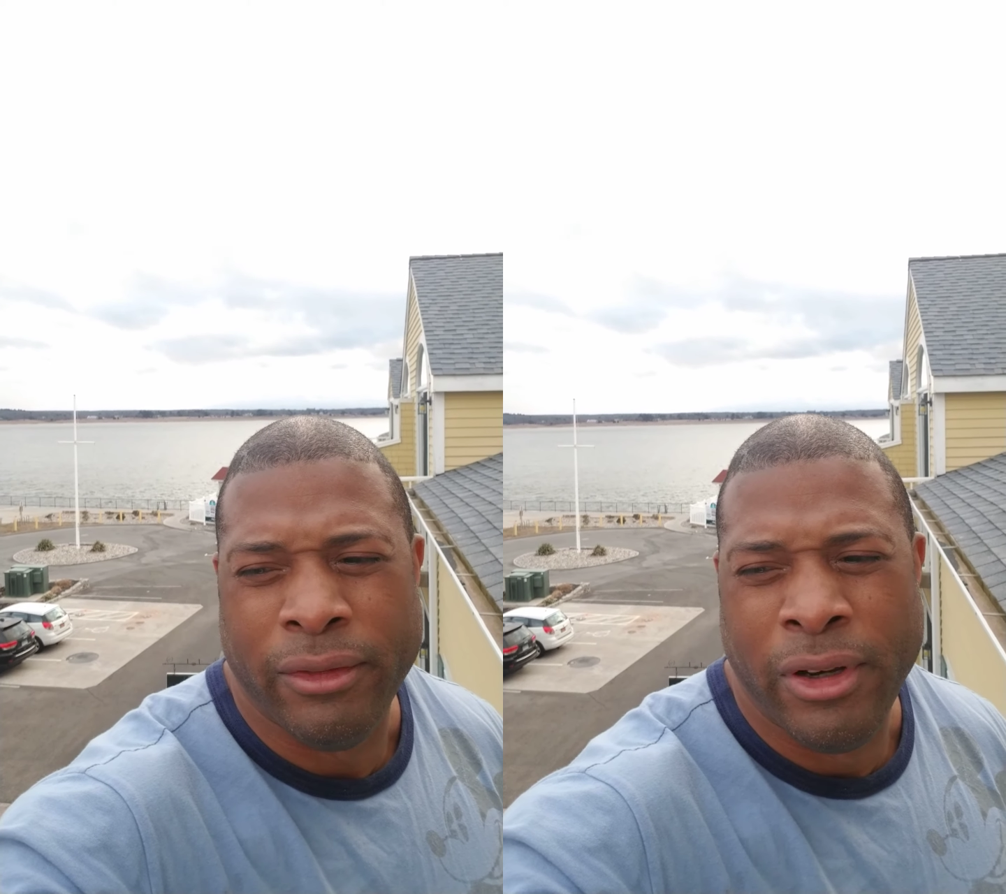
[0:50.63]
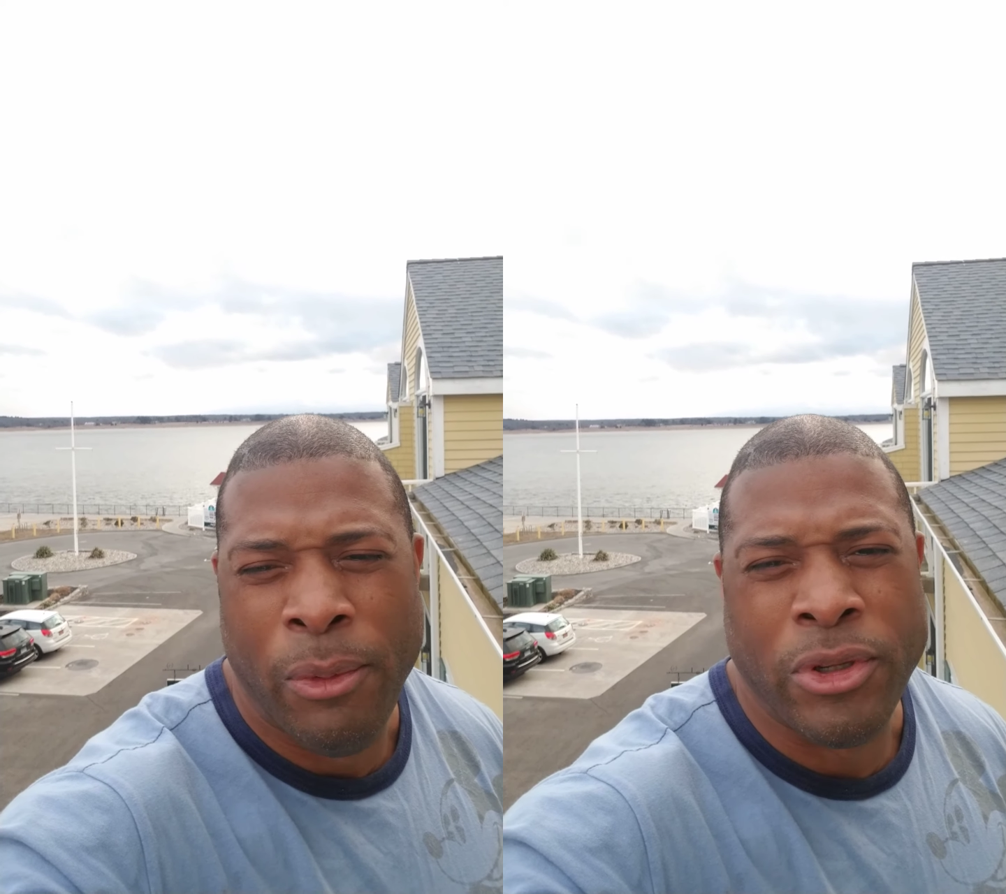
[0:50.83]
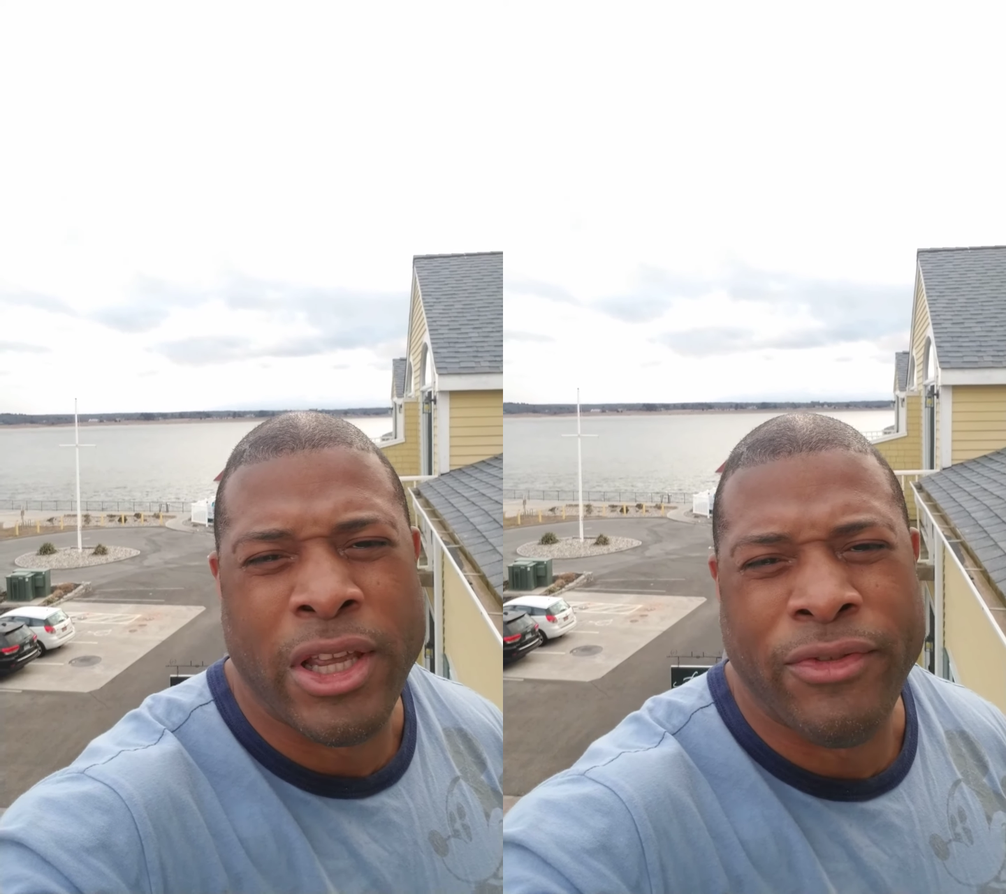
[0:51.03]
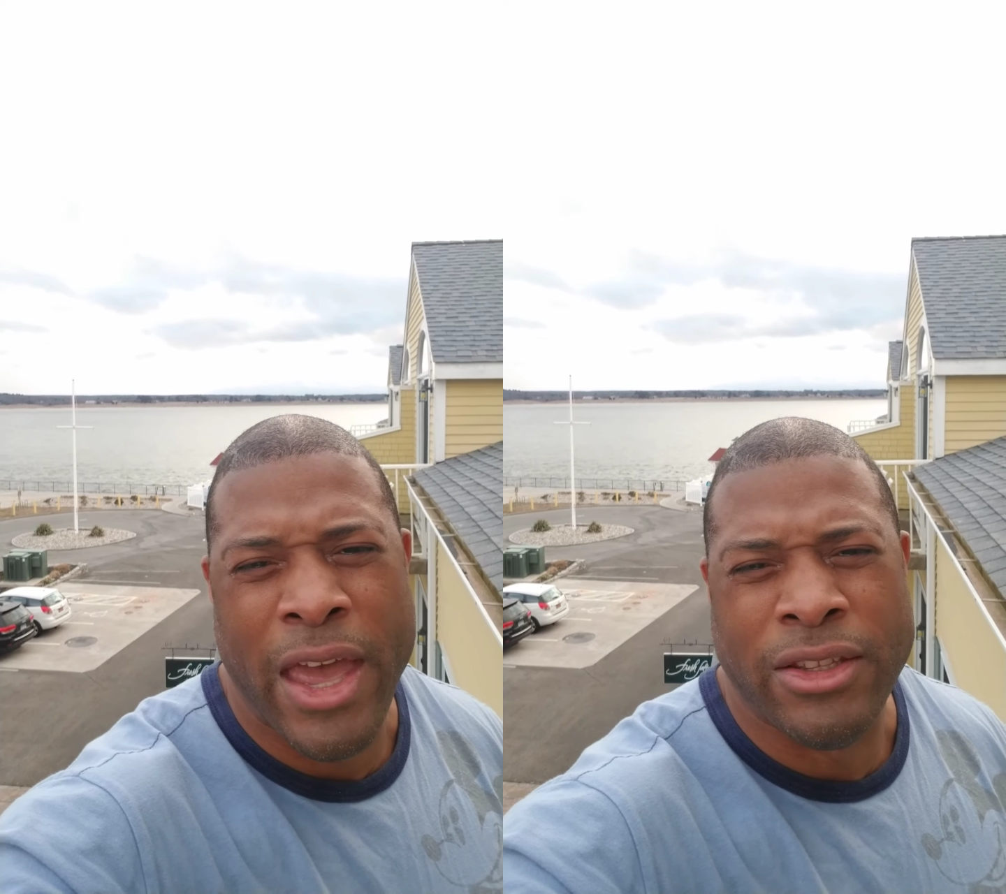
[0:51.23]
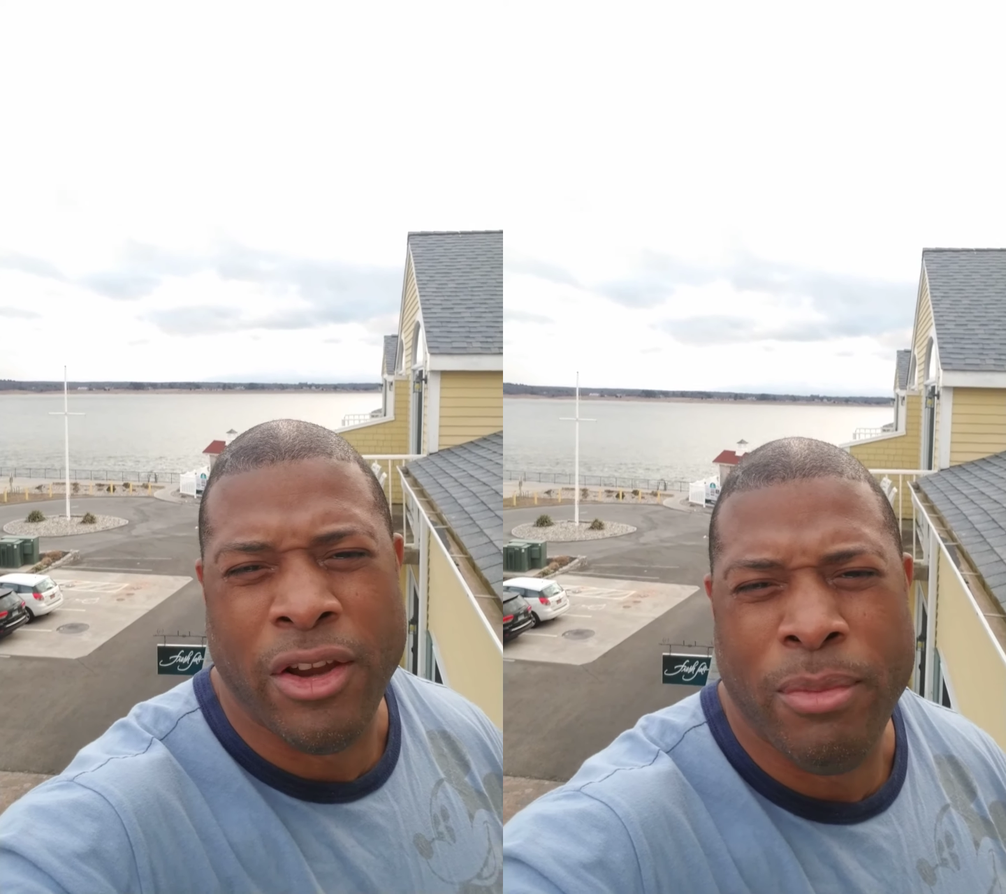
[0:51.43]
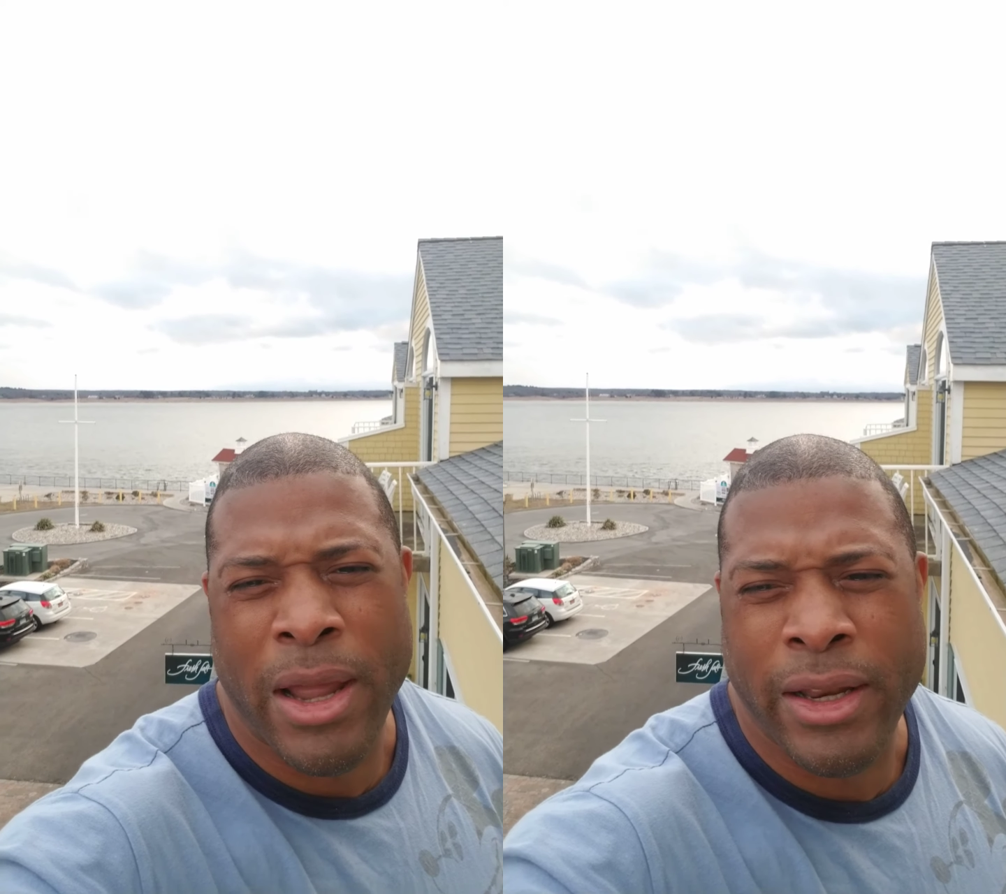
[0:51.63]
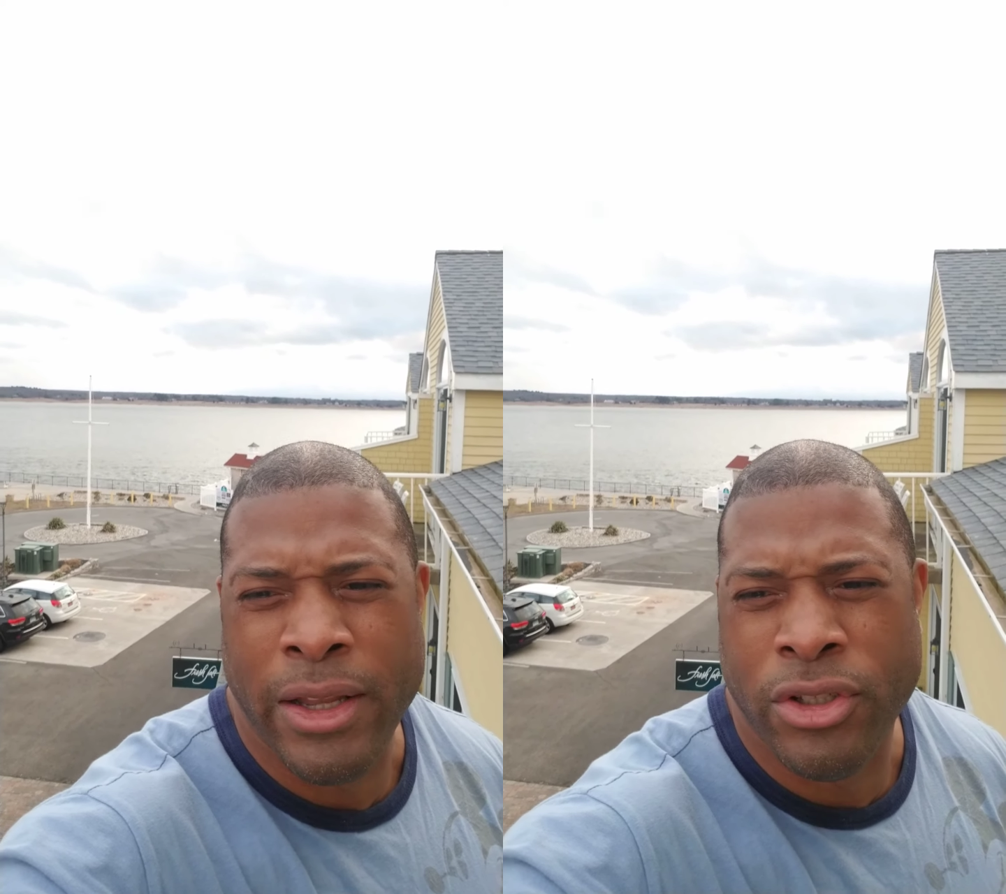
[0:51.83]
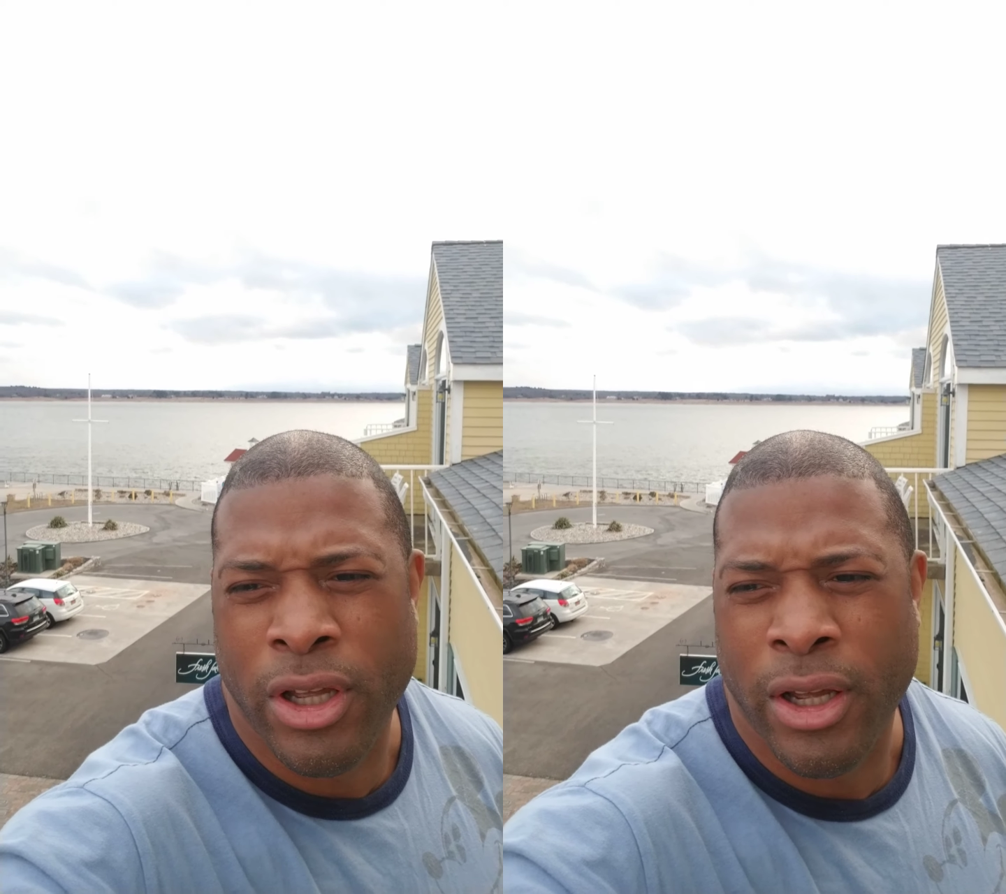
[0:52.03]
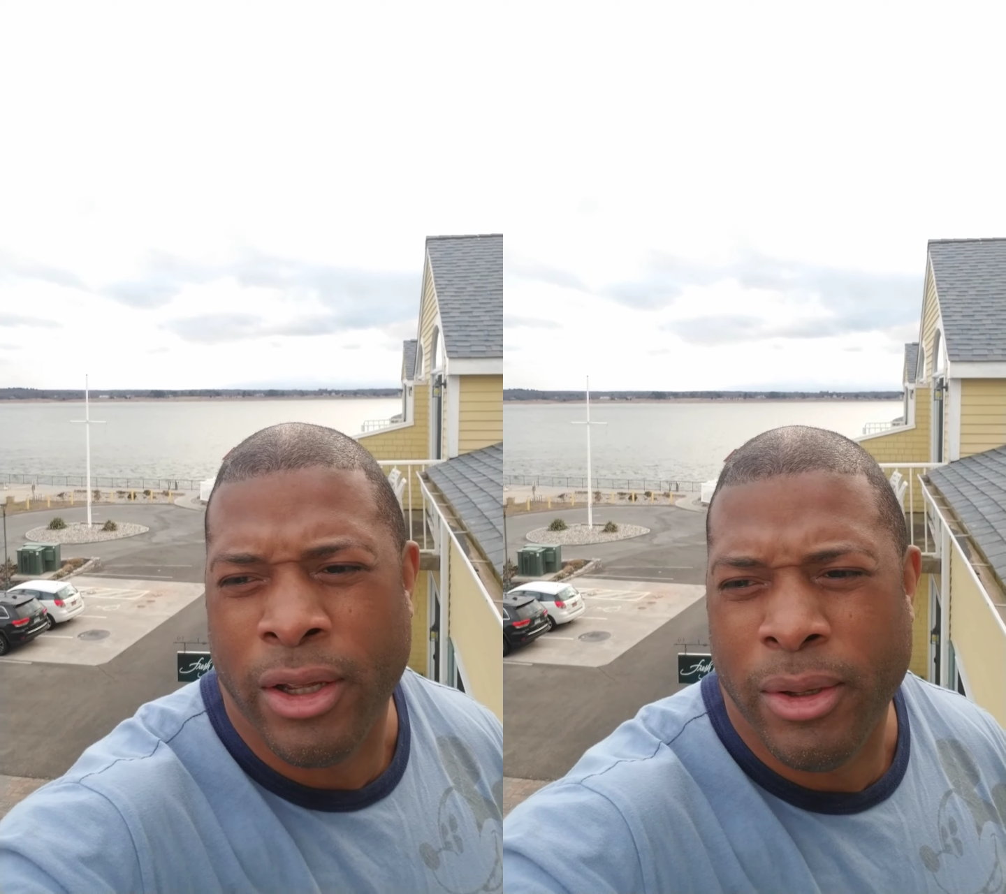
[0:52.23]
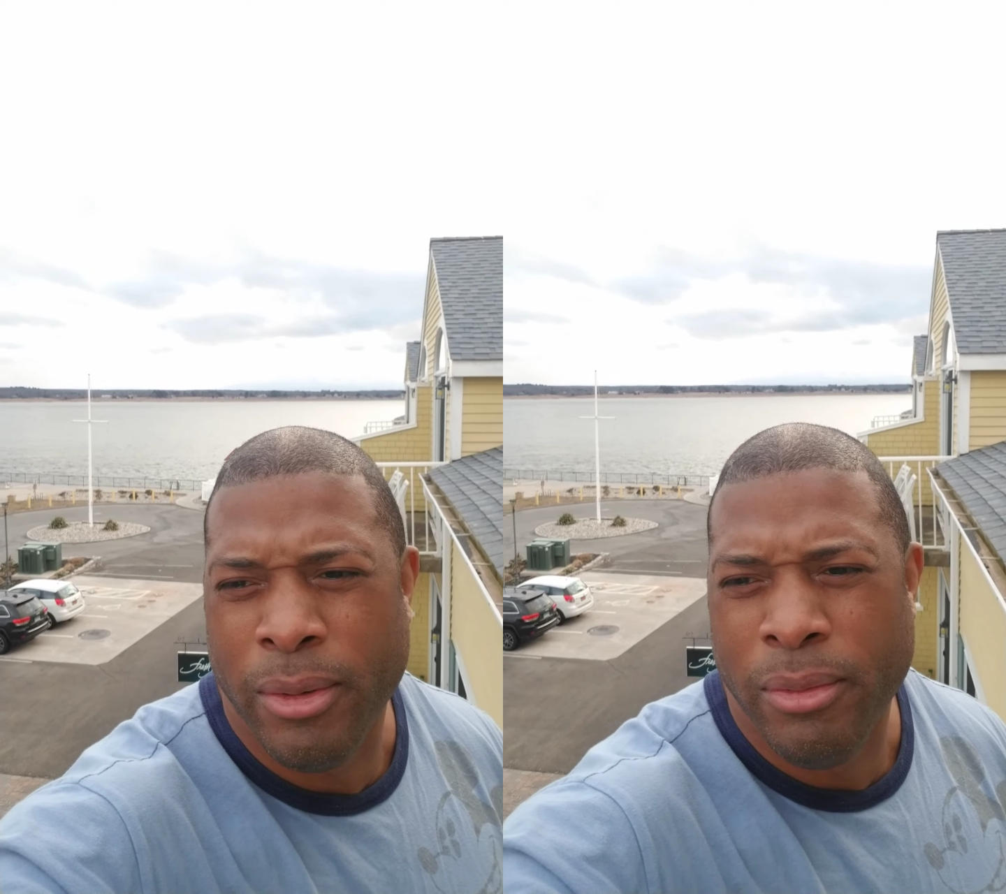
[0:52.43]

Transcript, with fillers: I want to say thanks to everybody that's uh,